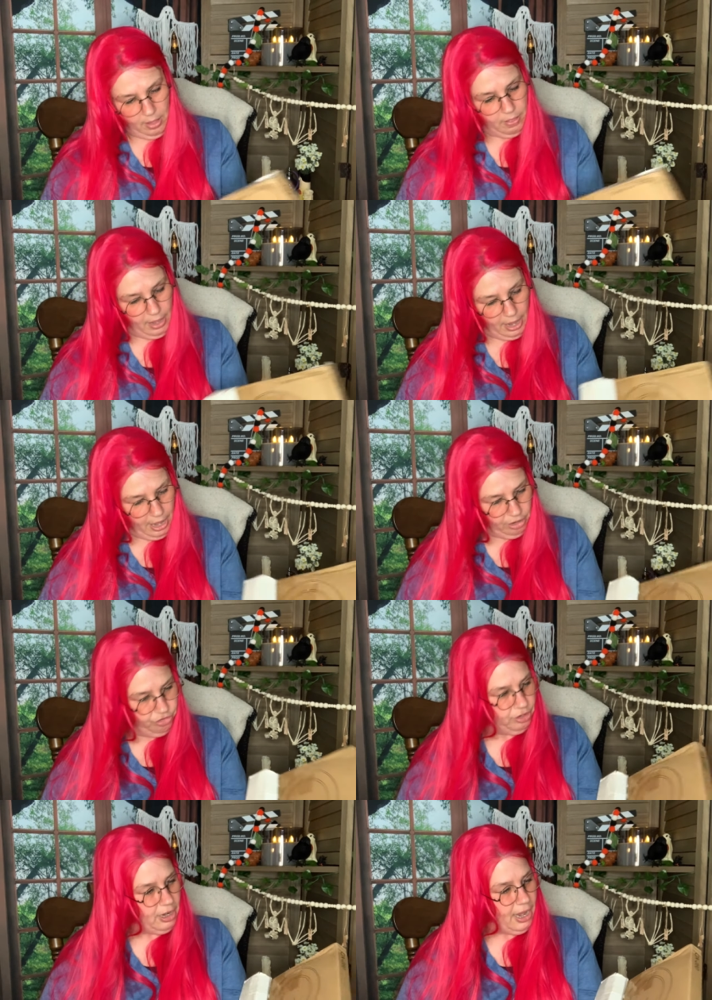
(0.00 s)
They
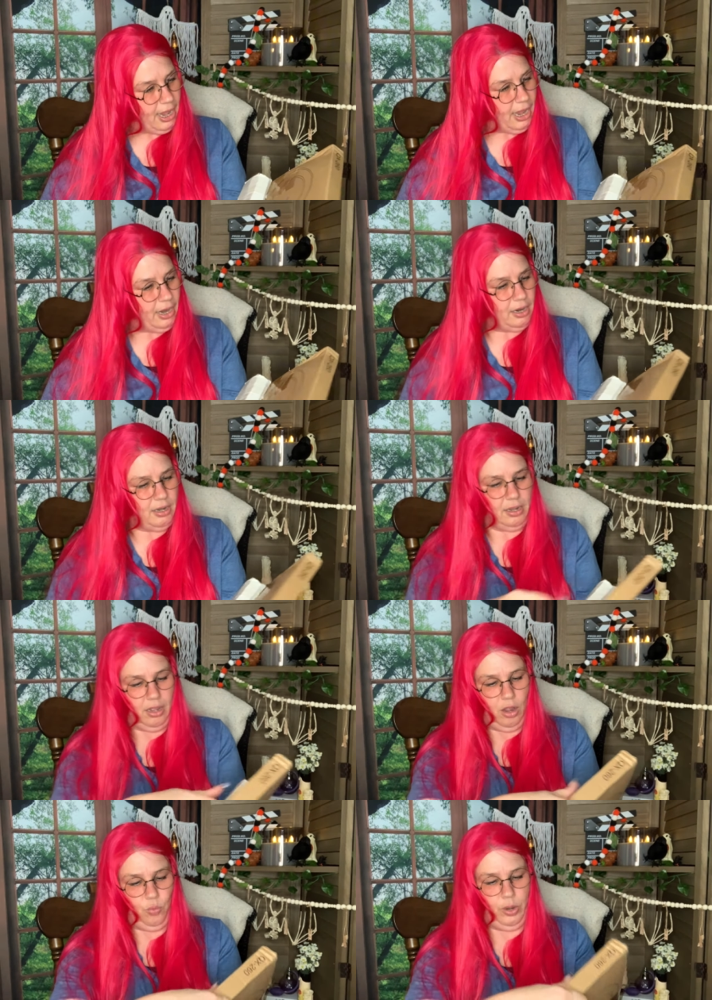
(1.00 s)
actually had
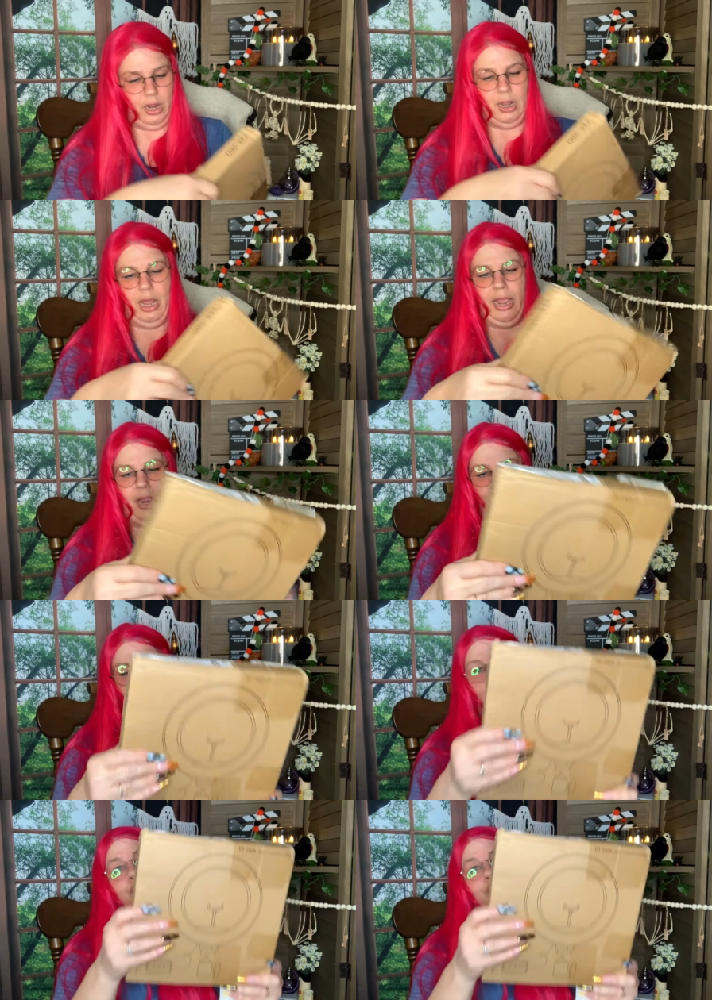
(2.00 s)
a ring light for